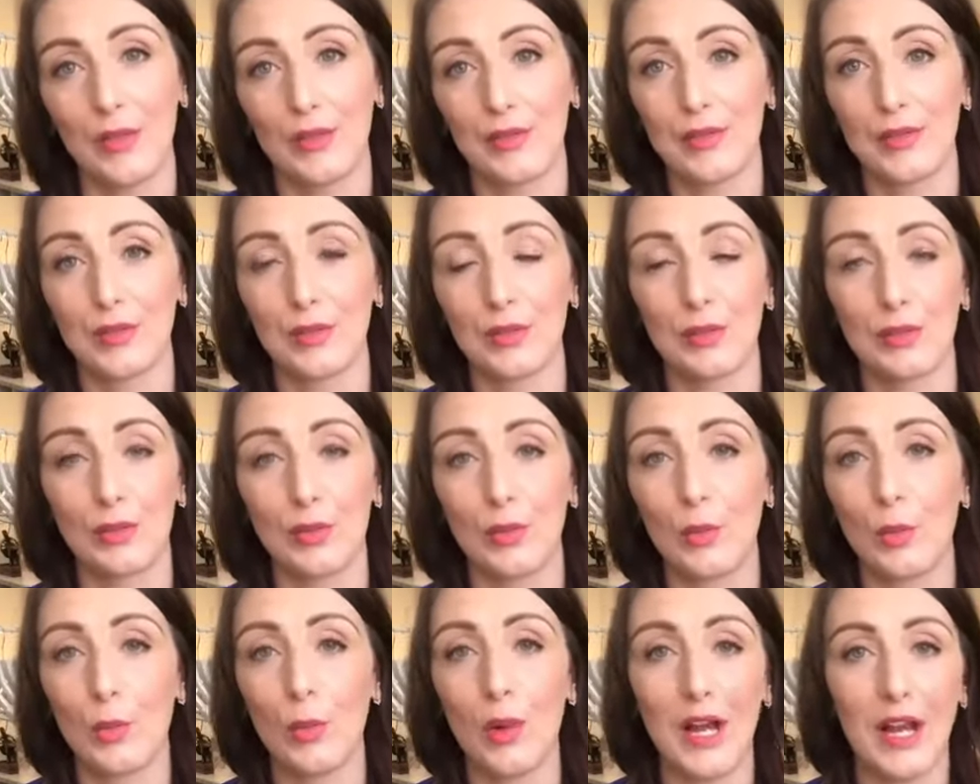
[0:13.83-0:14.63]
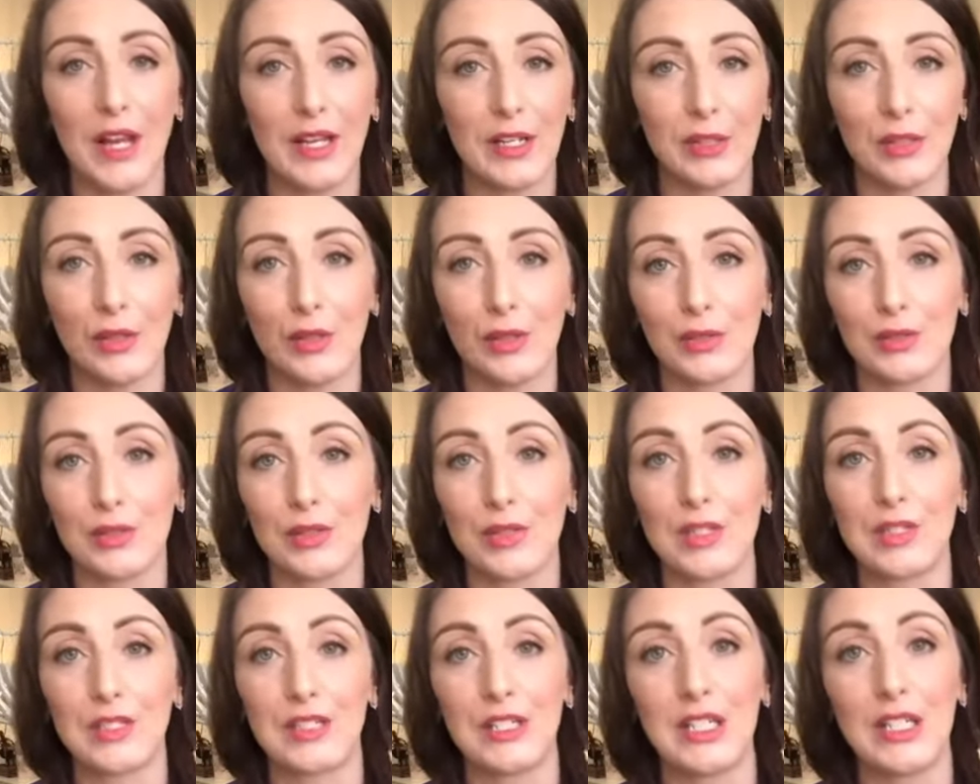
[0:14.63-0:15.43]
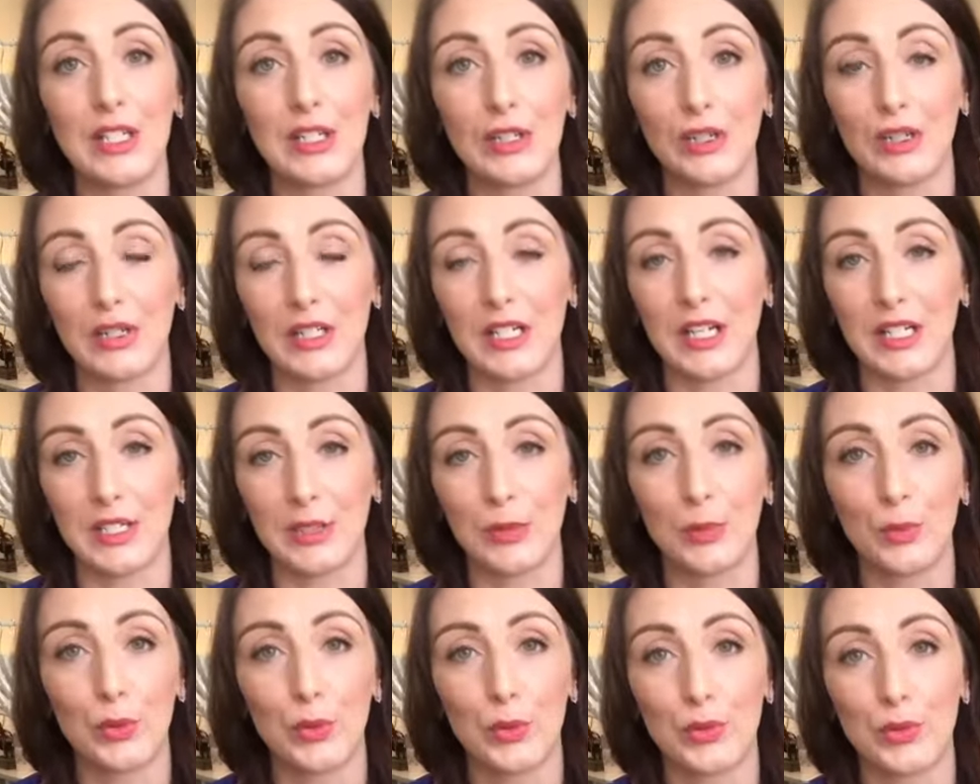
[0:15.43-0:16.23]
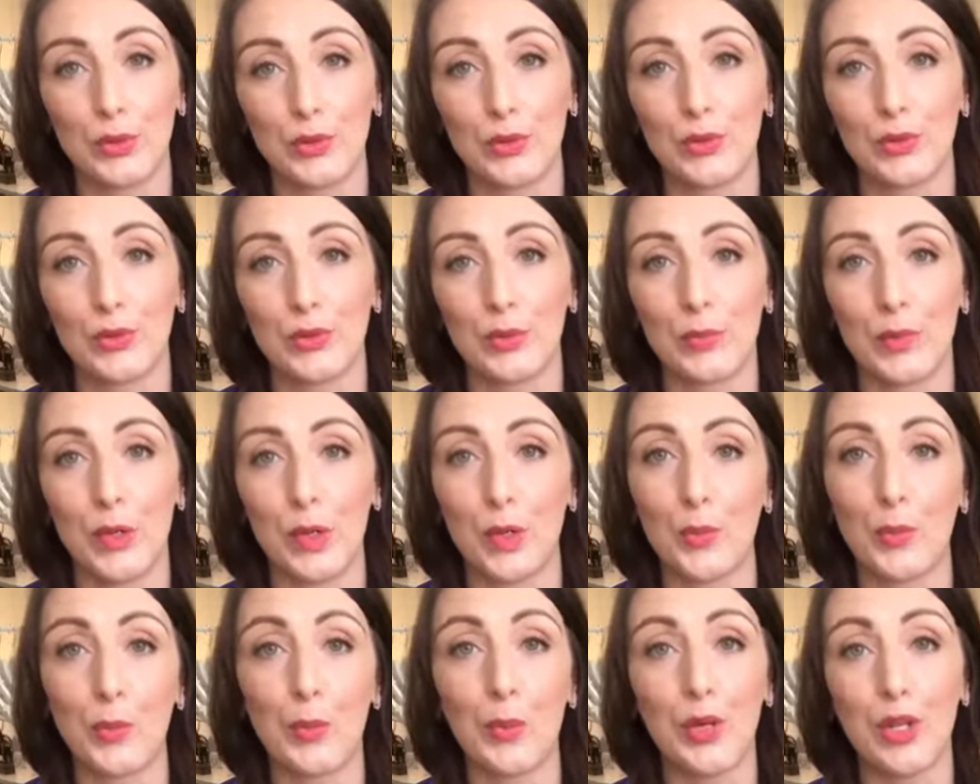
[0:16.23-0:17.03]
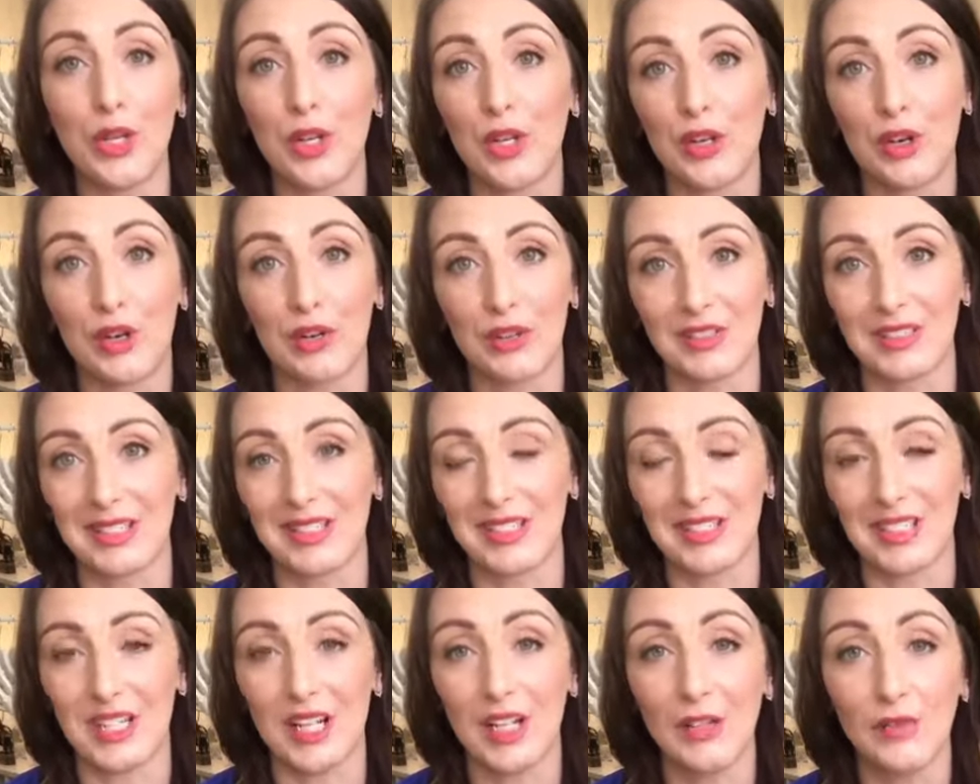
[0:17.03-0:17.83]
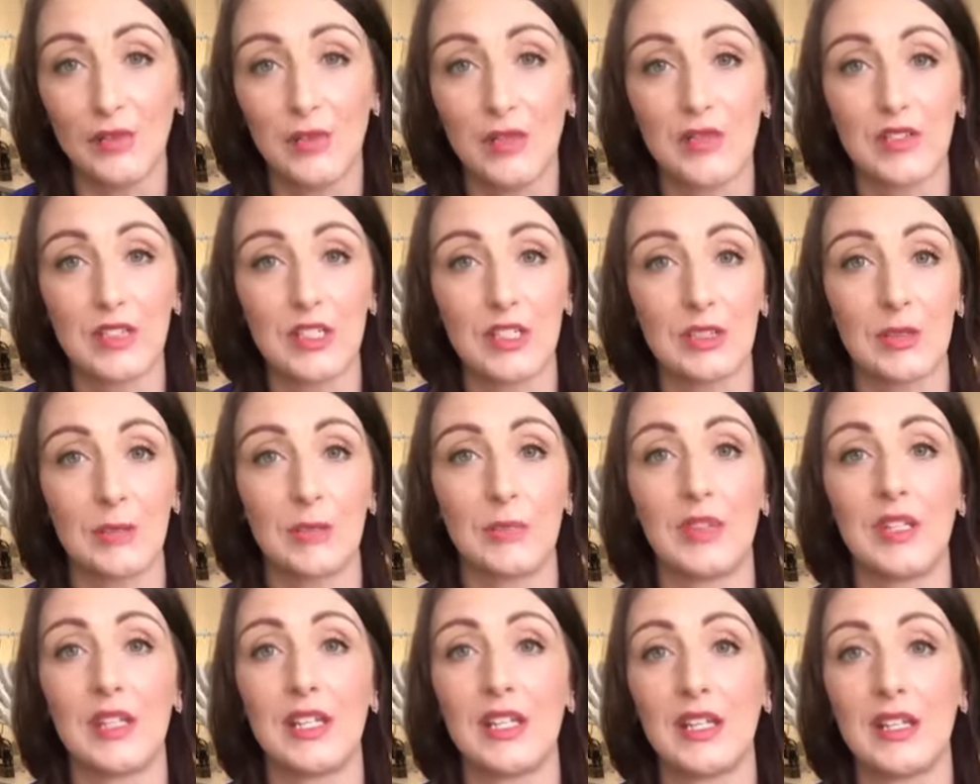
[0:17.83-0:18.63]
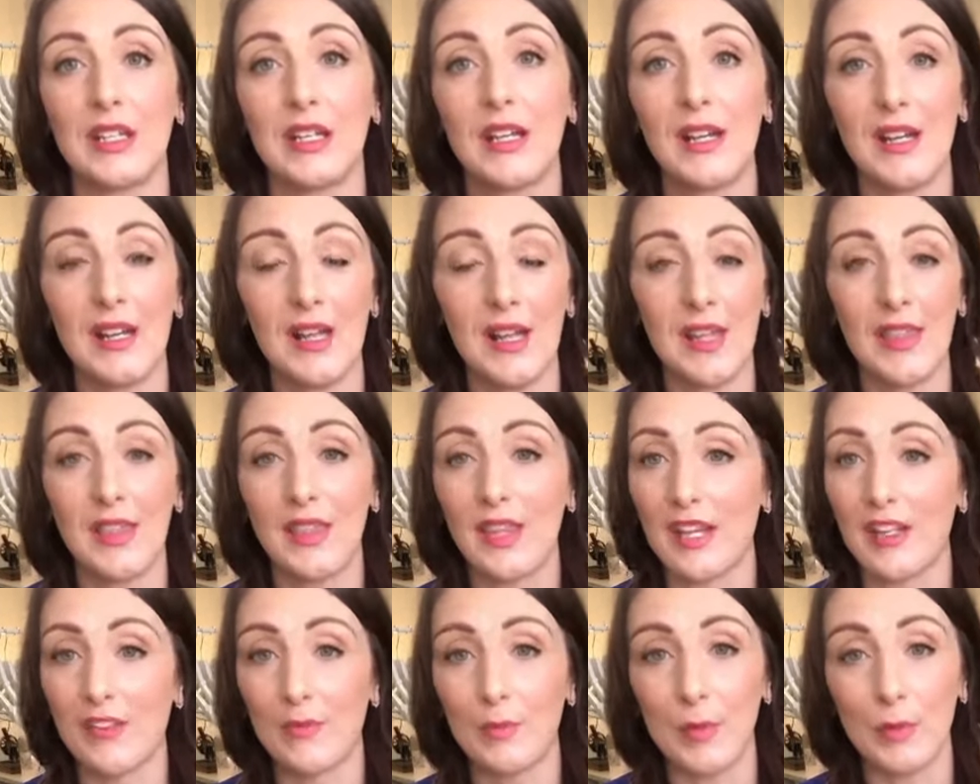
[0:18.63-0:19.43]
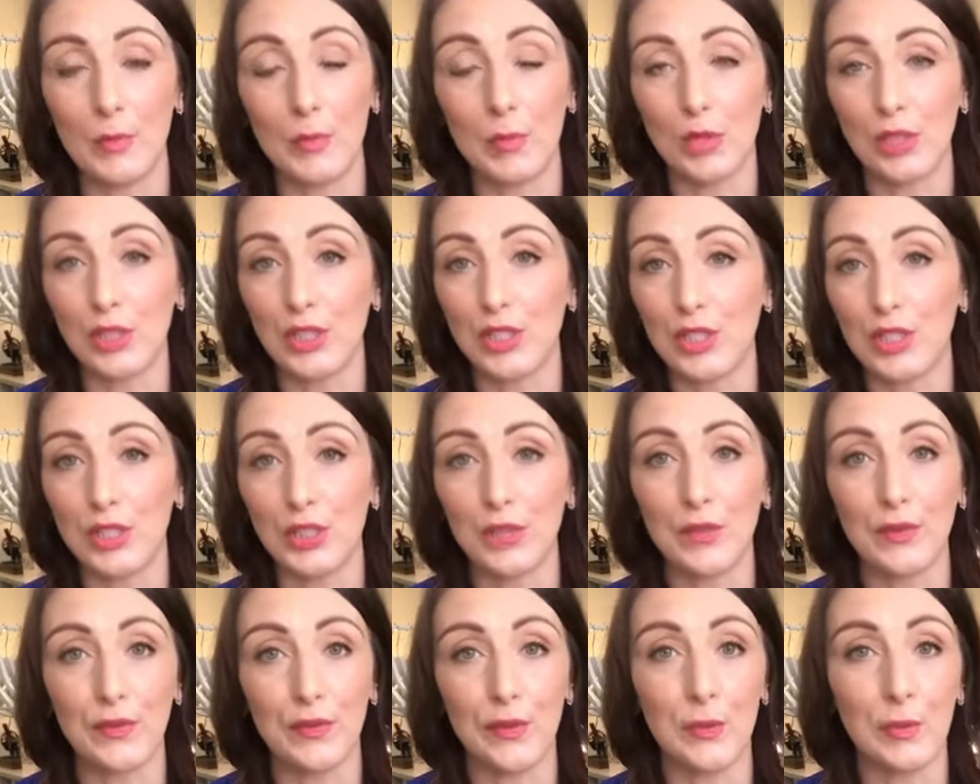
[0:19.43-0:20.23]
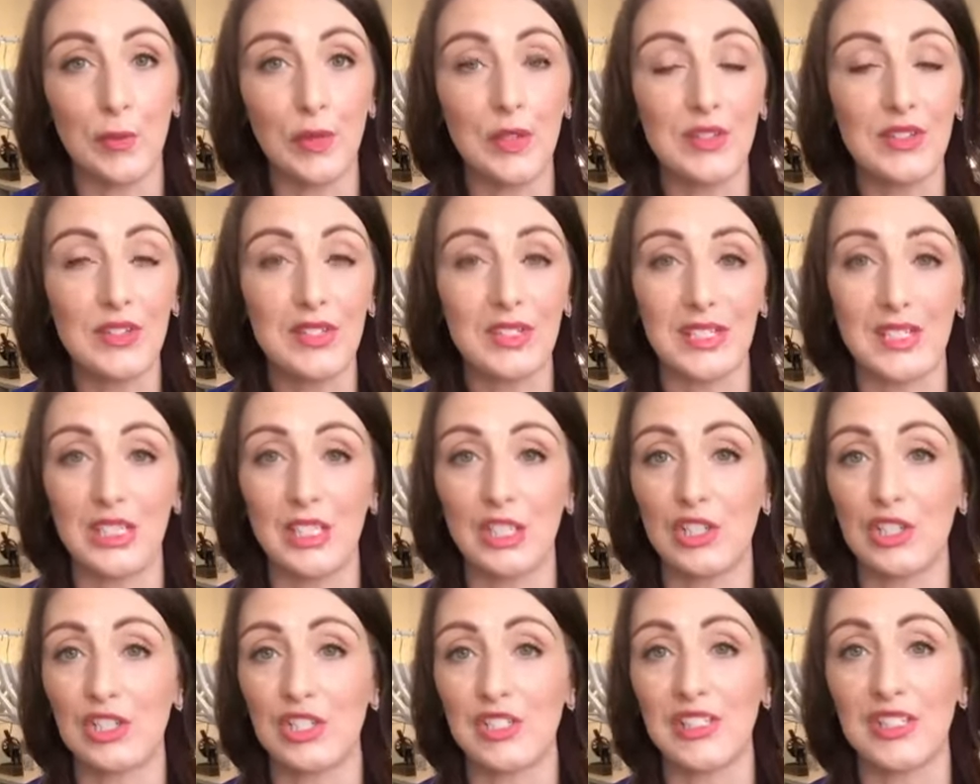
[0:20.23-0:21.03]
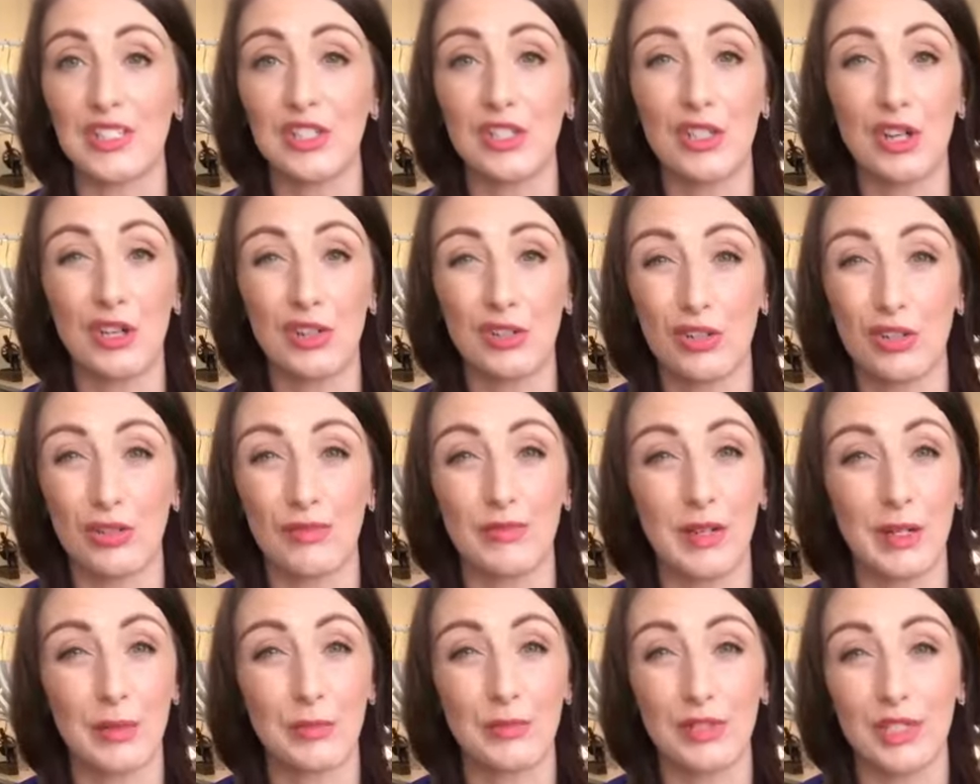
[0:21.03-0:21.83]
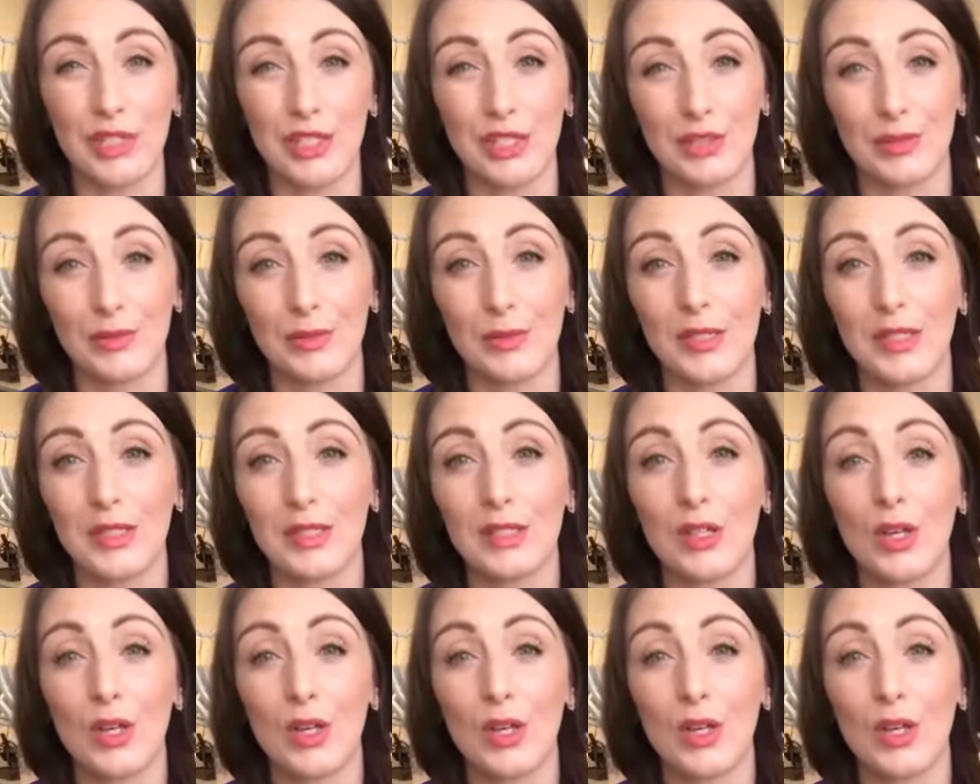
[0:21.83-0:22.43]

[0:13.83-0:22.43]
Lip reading: So why not declutter your wardrobe or work on yourself if it's something that you've been wanting to do for months and you just not got round to doing?